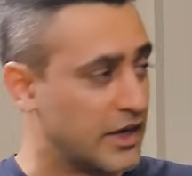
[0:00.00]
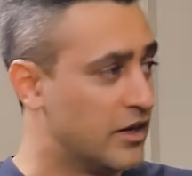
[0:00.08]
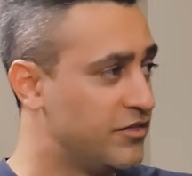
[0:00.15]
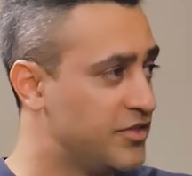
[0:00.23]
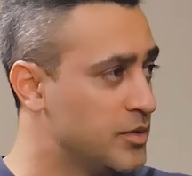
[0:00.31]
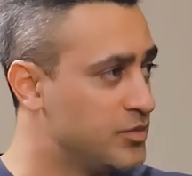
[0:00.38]

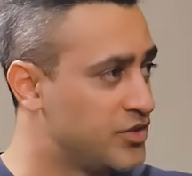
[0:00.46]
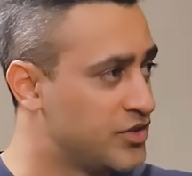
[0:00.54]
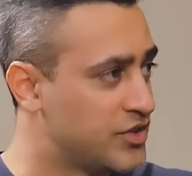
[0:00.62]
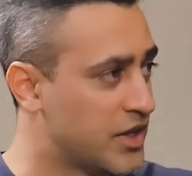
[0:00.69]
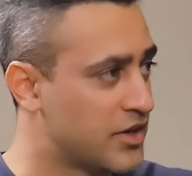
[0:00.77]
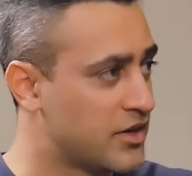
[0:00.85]
enough
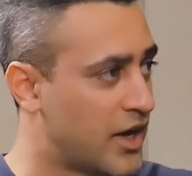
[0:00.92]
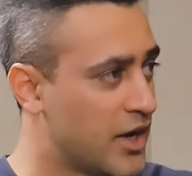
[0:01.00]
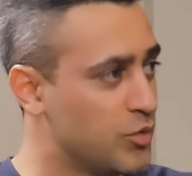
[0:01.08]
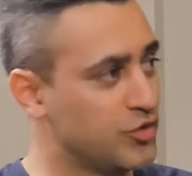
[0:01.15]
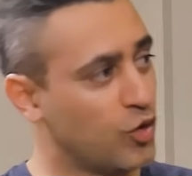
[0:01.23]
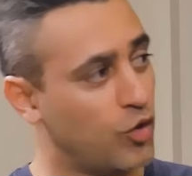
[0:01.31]
films that
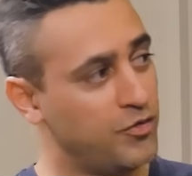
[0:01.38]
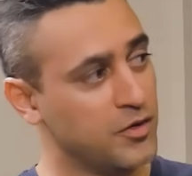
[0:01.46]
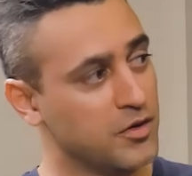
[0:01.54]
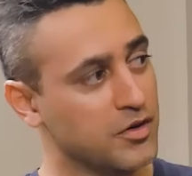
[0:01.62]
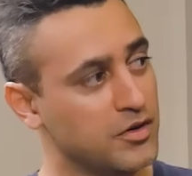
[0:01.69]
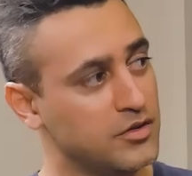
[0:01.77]
I was
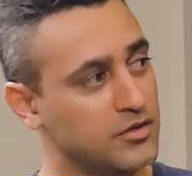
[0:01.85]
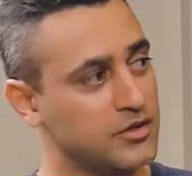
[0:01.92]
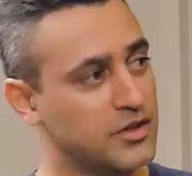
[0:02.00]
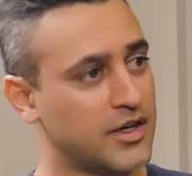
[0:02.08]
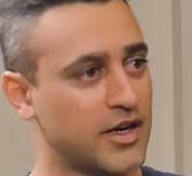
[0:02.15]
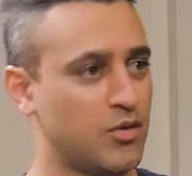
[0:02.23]
offered
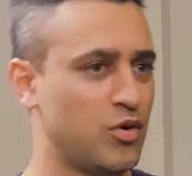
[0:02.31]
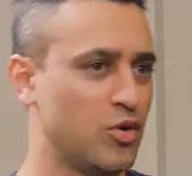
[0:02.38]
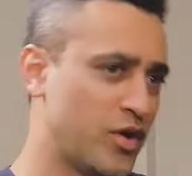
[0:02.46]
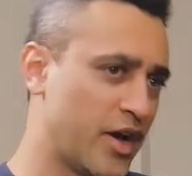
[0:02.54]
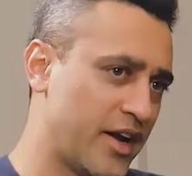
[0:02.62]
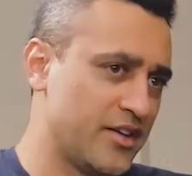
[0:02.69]
that I
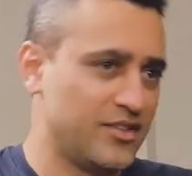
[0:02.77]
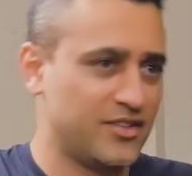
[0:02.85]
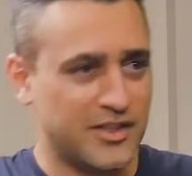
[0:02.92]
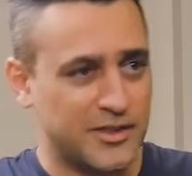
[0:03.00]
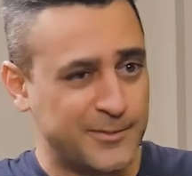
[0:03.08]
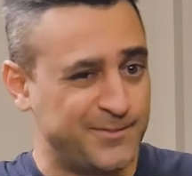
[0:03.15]
would look at and
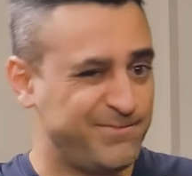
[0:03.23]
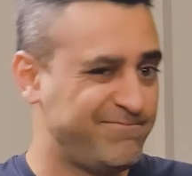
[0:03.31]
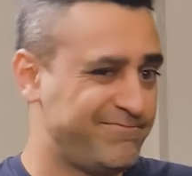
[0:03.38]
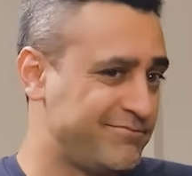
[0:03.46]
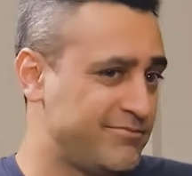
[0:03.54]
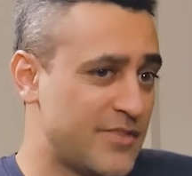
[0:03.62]
say,
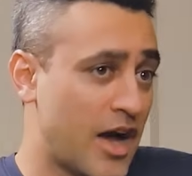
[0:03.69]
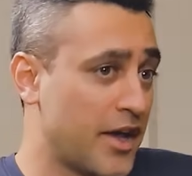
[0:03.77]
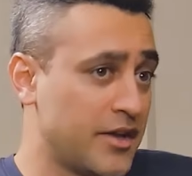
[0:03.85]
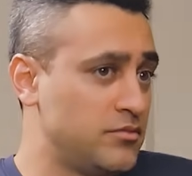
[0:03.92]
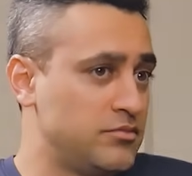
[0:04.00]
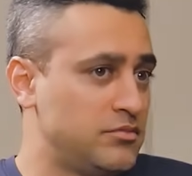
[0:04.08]

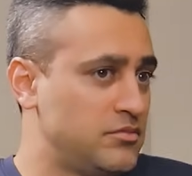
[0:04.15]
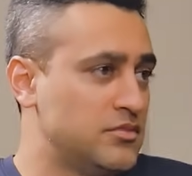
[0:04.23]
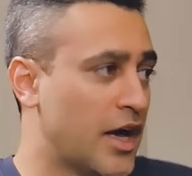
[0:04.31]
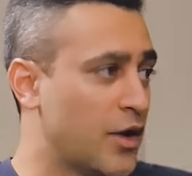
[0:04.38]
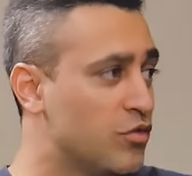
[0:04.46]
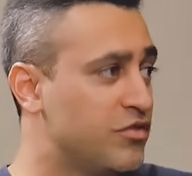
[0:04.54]
I
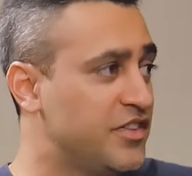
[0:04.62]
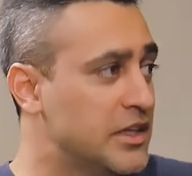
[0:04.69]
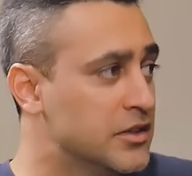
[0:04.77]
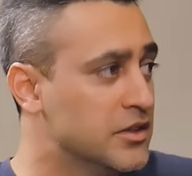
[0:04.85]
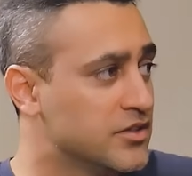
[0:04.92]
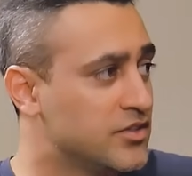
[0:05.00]
don't
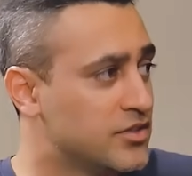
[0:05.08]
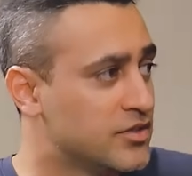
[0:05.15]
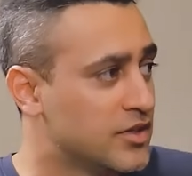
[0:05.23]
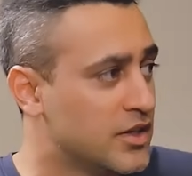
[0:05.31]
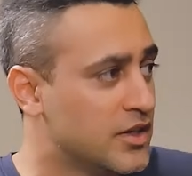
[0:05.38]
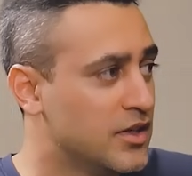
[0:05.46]
feel
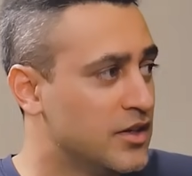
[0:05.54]
this.